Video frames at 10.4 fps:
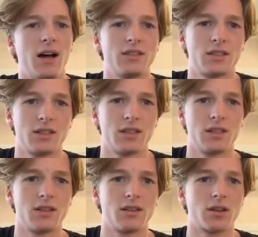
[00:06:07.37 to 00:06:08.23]

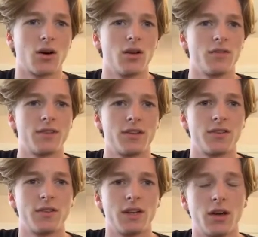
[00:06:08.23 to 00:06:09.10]
actually, the goal of this
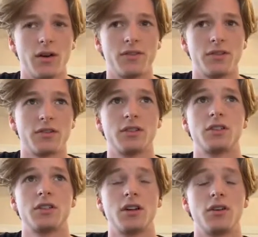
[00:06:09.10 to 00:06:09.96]
video isn't to
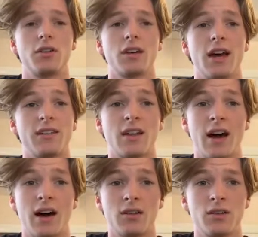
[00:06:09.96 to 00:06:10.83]
show you guys
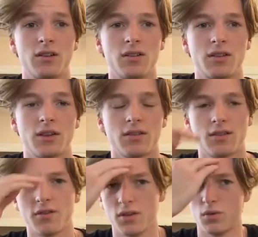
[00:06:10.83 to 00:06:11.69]
how to do things.
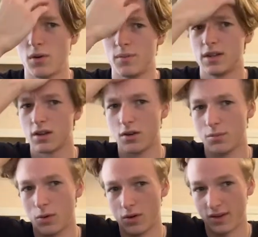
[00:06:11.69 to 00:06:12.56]
If you want me to go
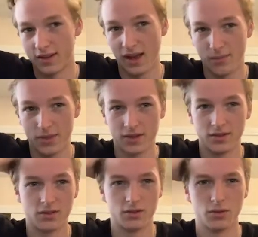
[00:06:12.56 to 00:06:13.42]
more in depth
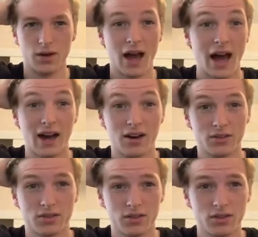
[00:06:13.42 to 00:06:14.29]
into how
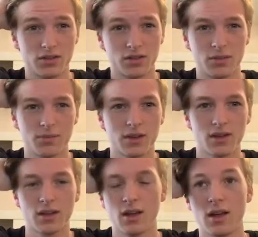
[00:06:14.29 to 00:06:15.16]
to do
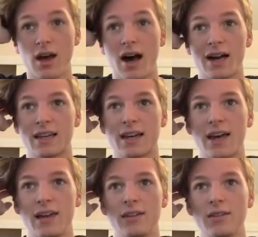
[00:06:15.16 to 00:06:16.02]
something, I
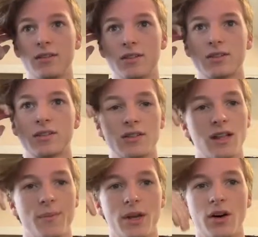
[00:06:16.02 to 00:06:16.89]
can. Just
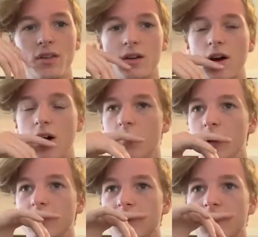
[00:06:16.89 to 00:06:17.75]
let me know in the
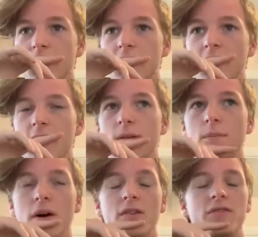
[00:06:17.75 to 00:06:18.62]
comments.
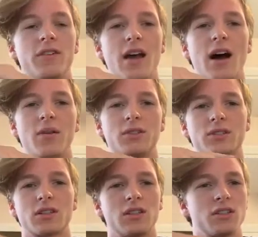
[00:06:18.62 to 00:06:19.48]
But for now, I'm
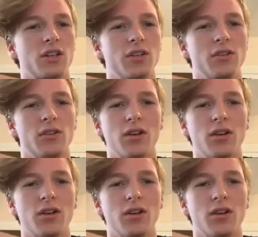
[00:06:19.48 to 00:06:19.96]
just going to show you a